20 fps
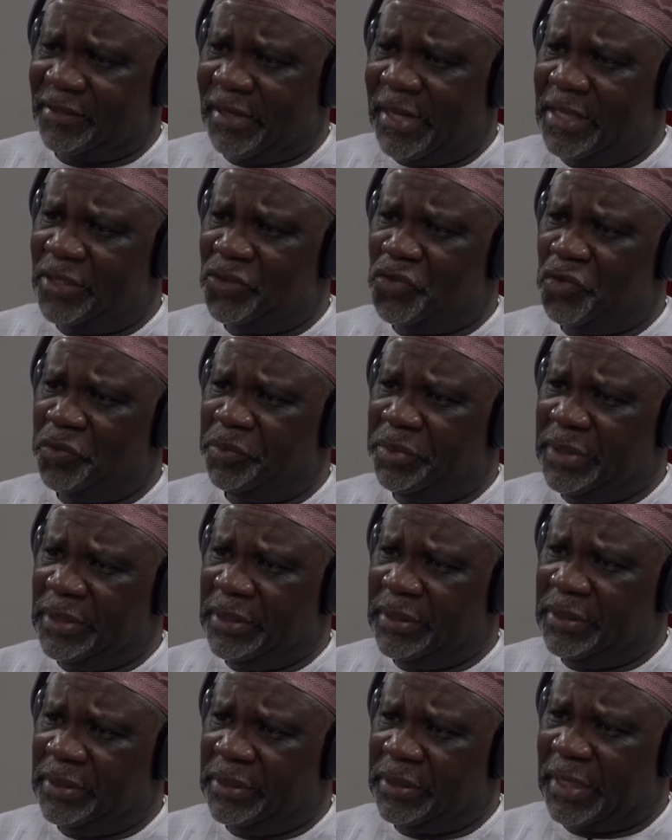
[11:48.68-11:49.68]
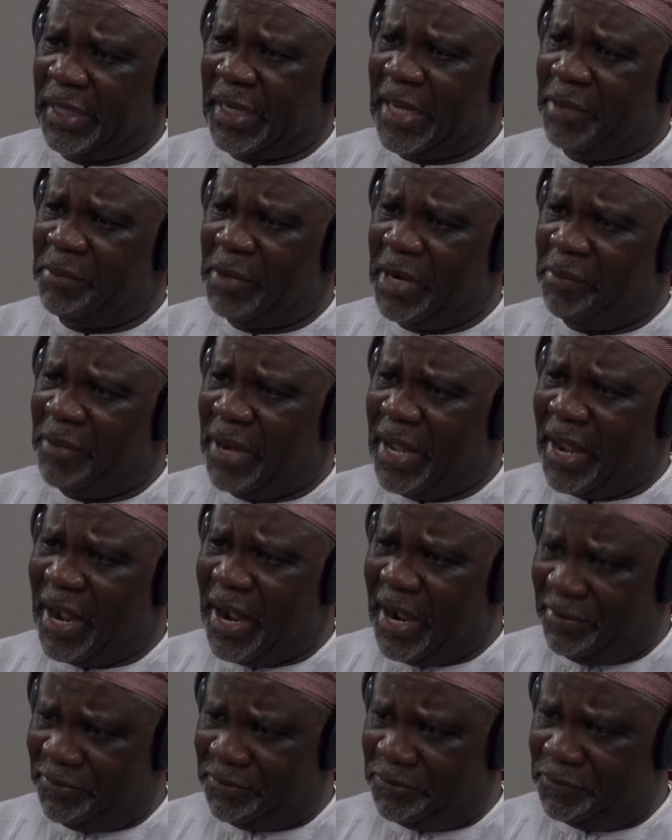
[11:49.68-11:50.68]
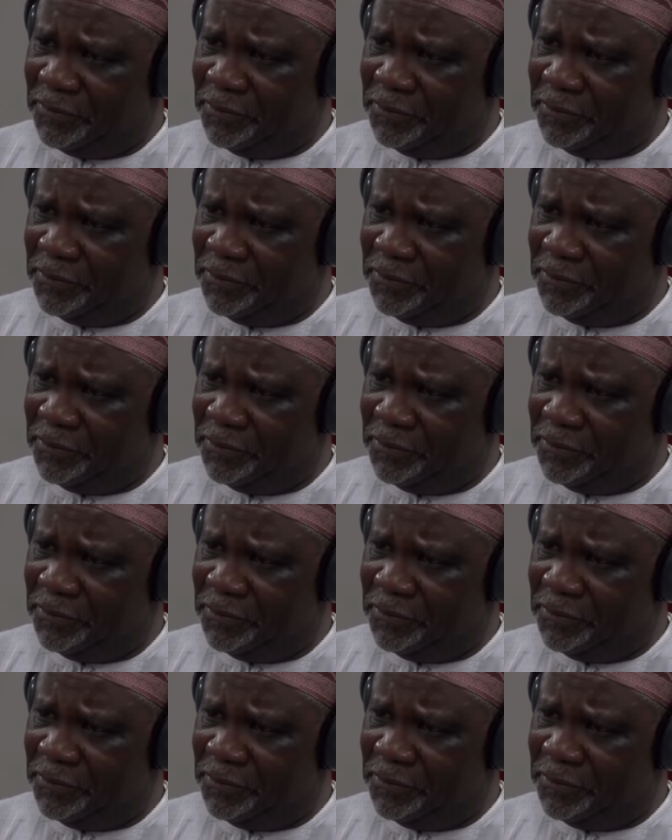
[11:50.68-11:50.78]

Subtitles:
trying to be clever by half.